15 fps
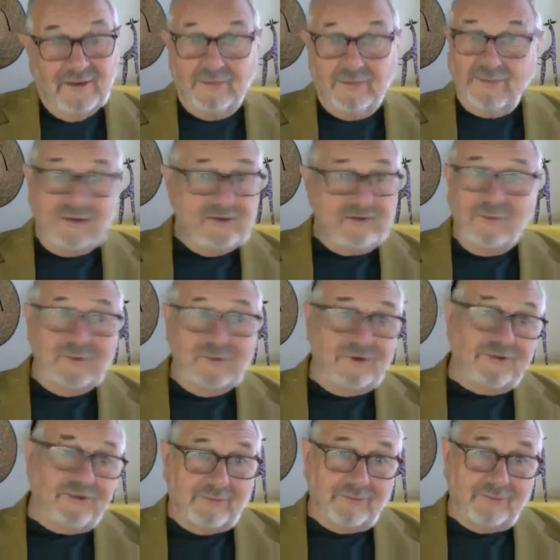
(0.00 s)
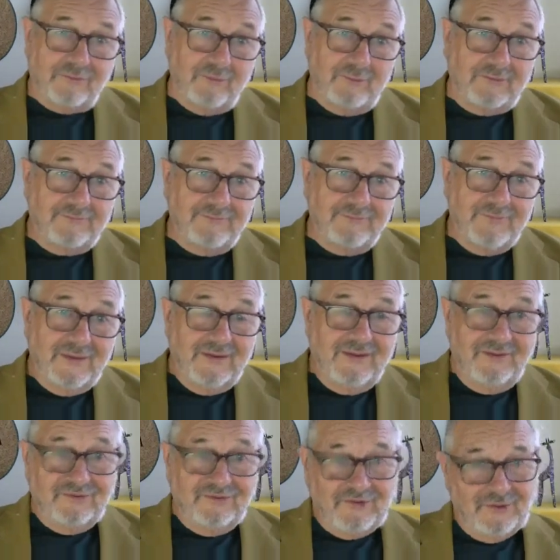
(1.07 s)
Well, they didn't want to stop swimming,
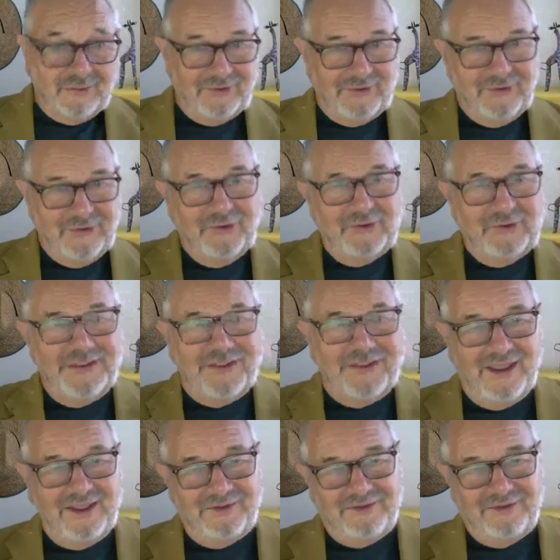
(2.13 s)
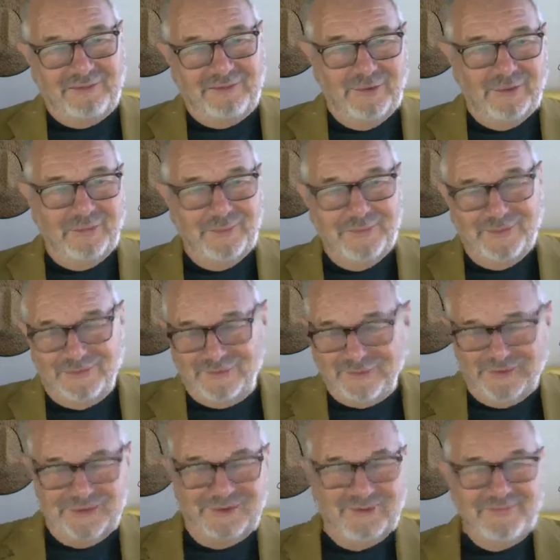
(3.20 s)
and so it was like herding cats. This poor woman was
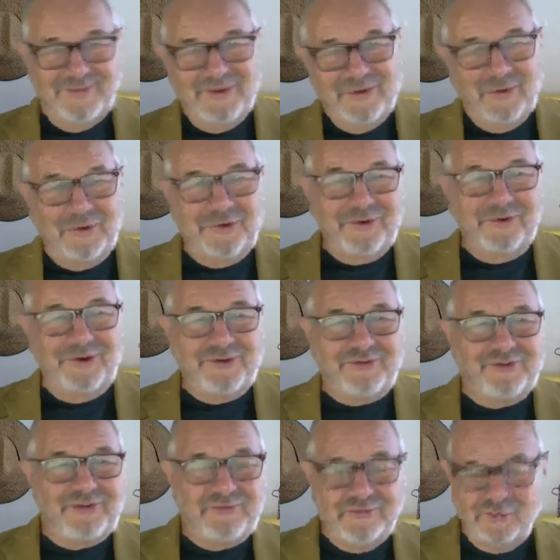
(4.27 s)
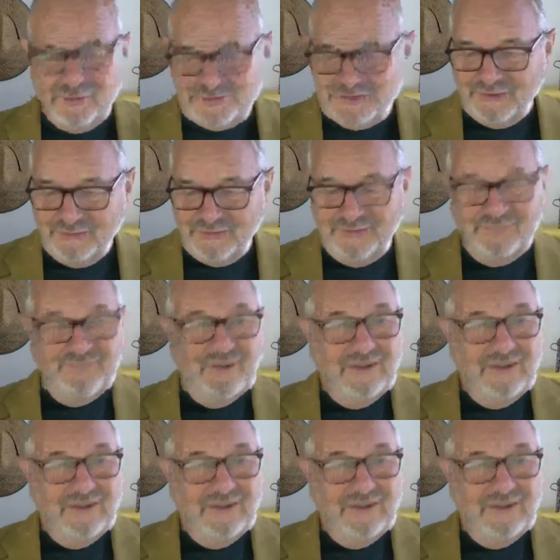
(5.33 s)
trying to organise these 4 children